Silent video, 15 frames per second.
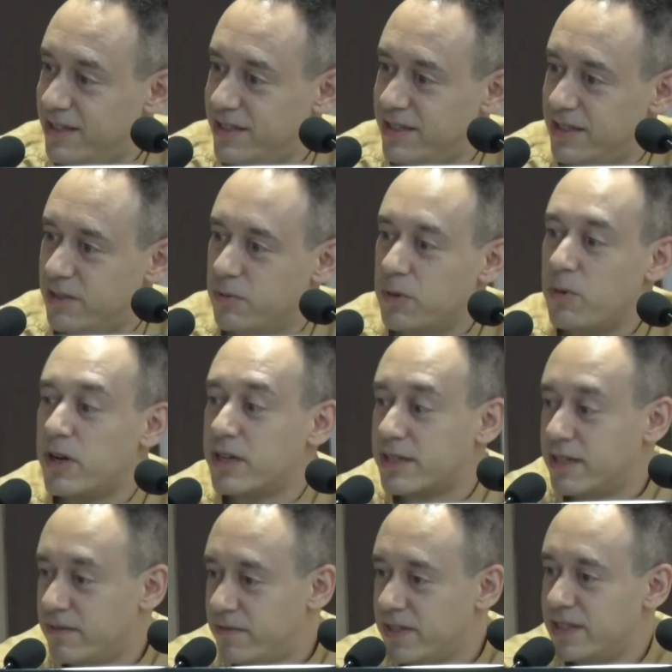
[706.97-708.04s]
See, we want to
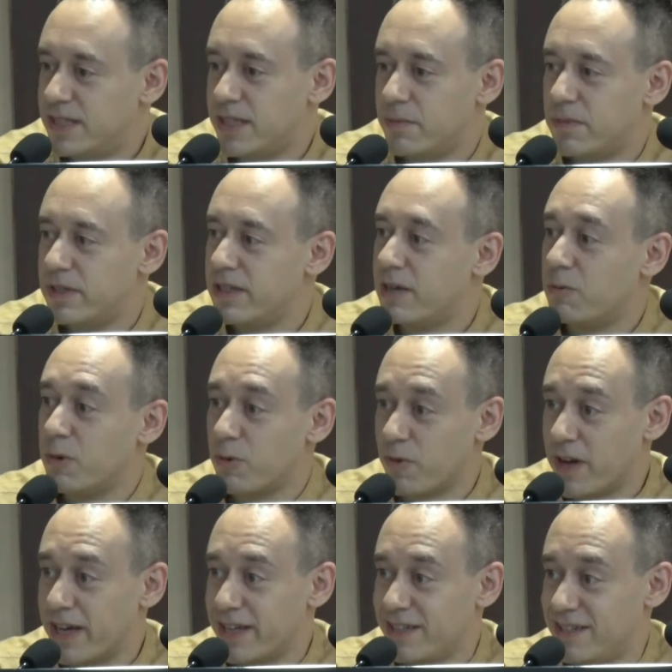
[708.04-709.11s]
convince somebody that we're
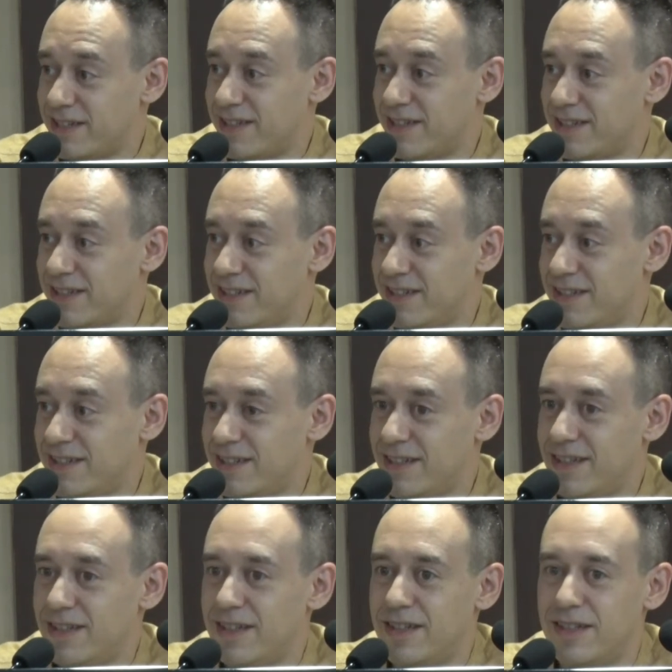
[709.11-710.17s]
right.
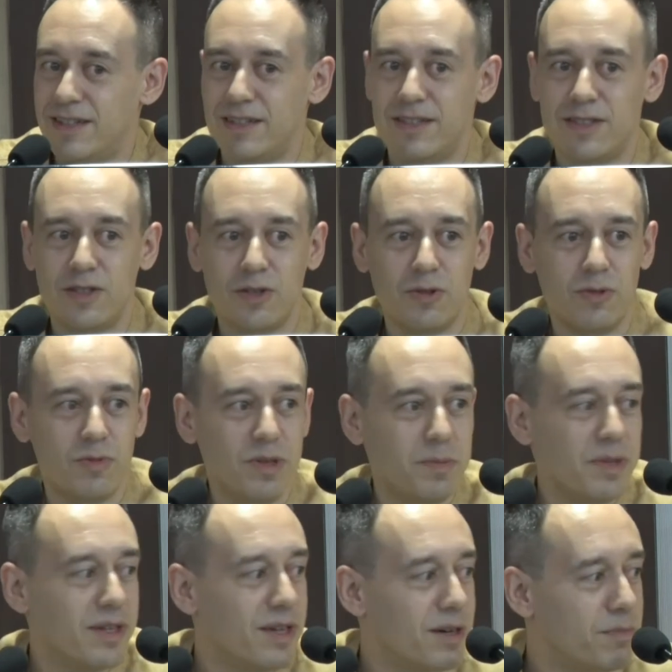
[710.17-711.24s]
So we
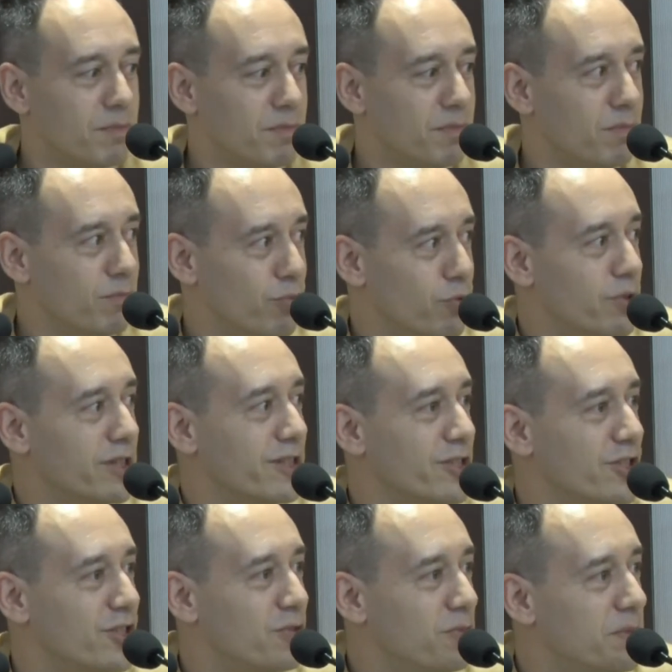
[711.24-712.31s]
become
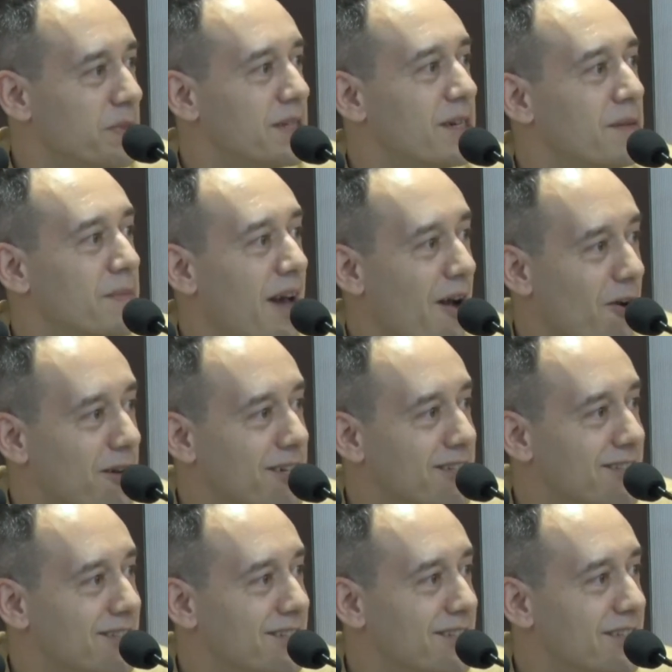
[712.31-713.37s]
brutish, we become
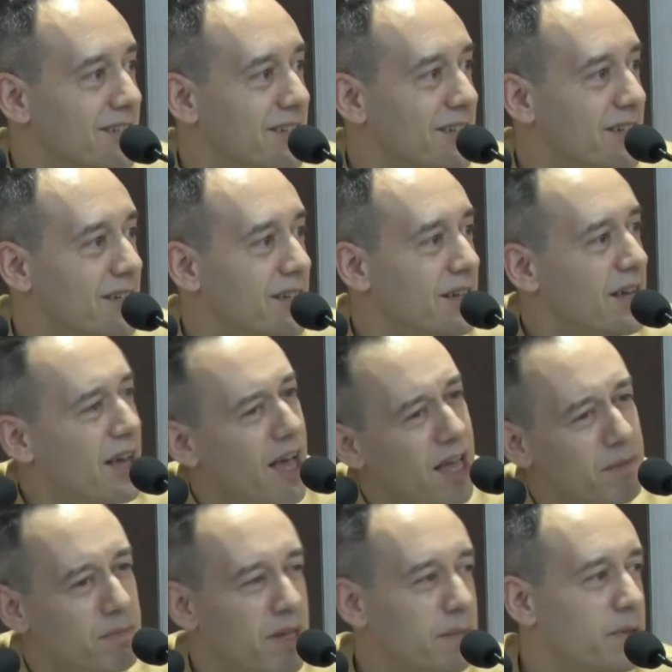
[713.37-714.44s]
arrogant,
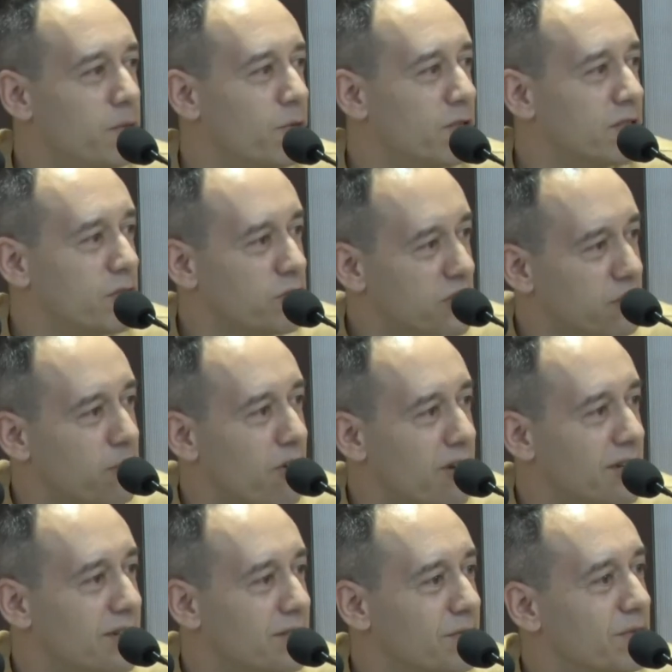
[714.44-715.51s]
and maybe we're so
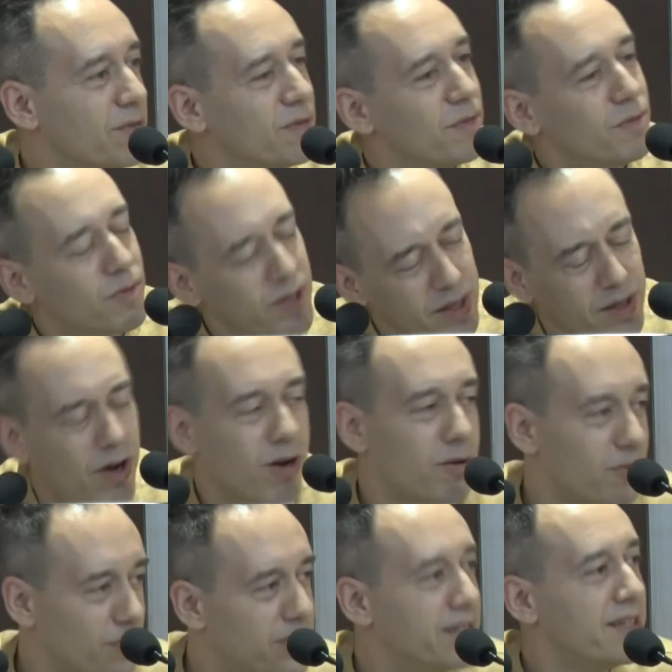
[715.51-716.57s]
smart, we are
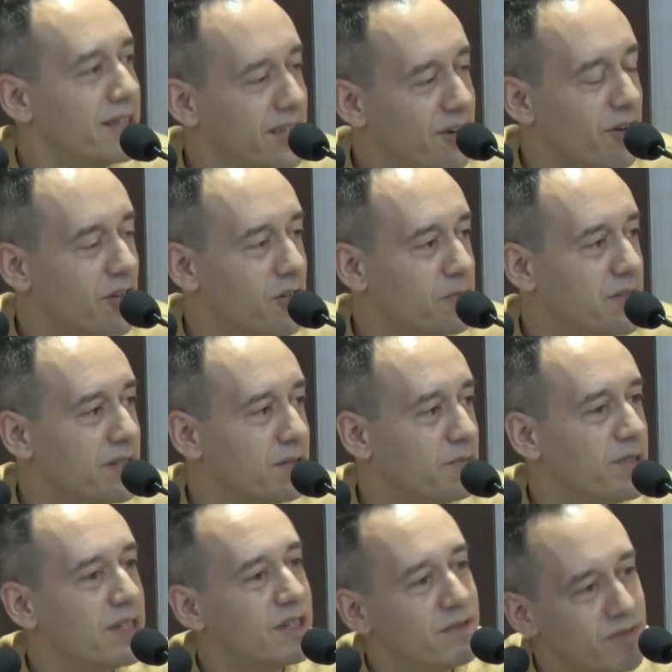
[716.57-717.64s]
winning the argument.
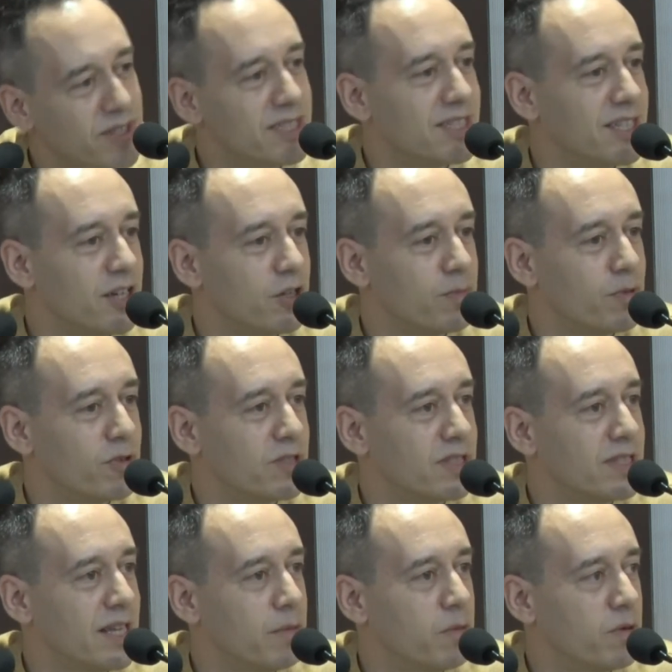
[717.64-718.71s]
We convince the other
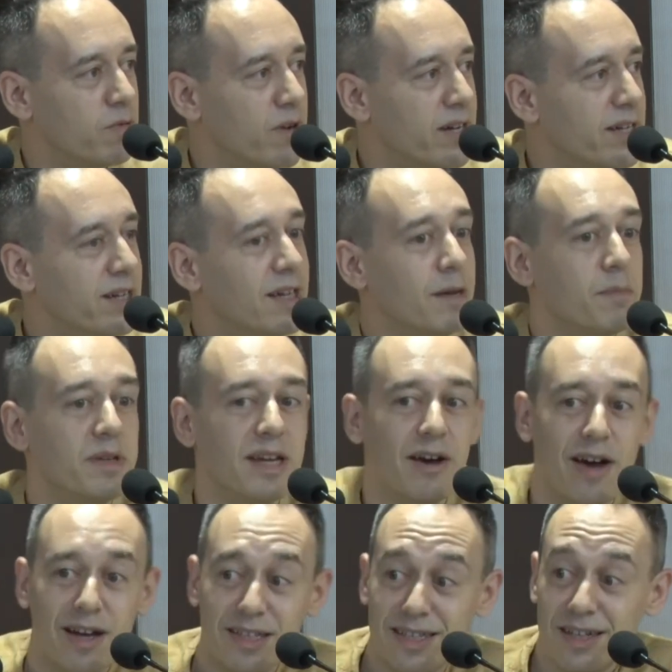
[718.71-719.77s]
person that we're right, but now
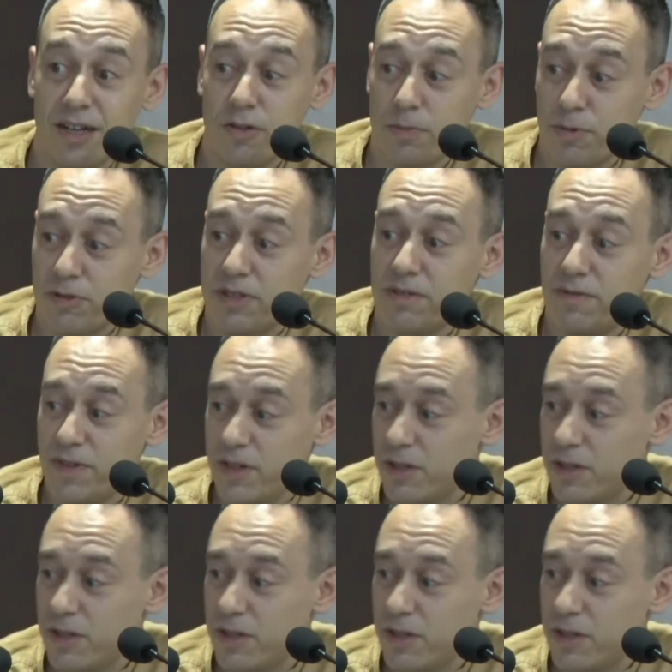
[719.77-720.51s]
how does that other person feel